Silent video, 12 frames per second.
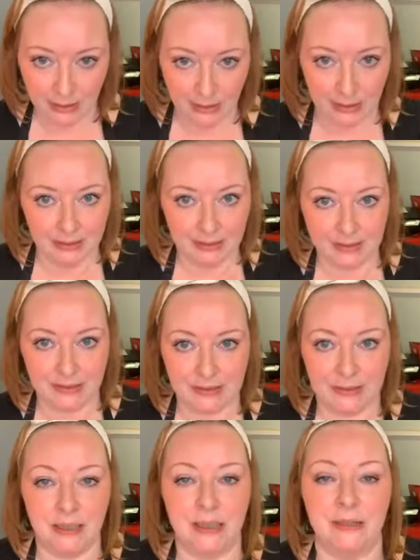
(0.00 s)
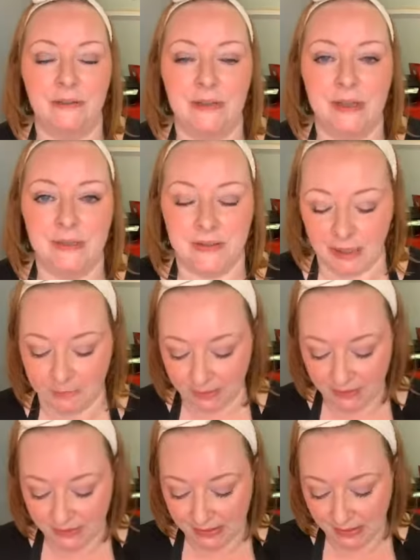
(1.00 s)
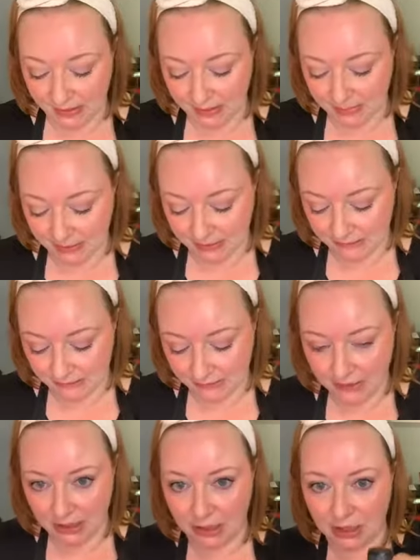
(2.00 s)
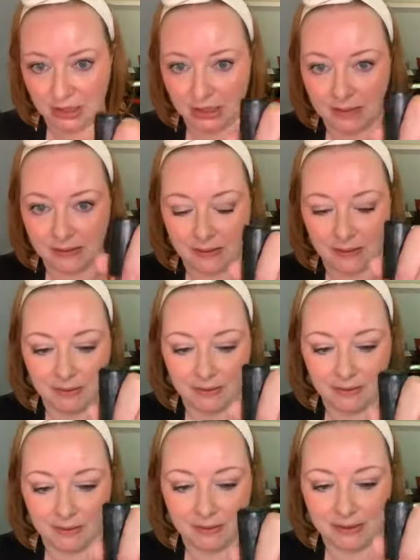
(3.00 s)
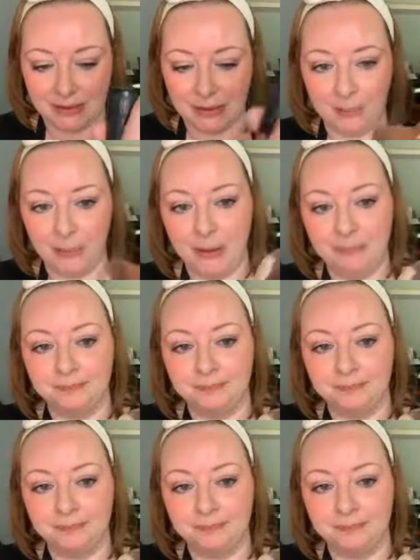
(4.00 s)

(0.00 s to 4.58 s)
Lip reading: And this is the thing, the first tip with using any powder foundation is you dip,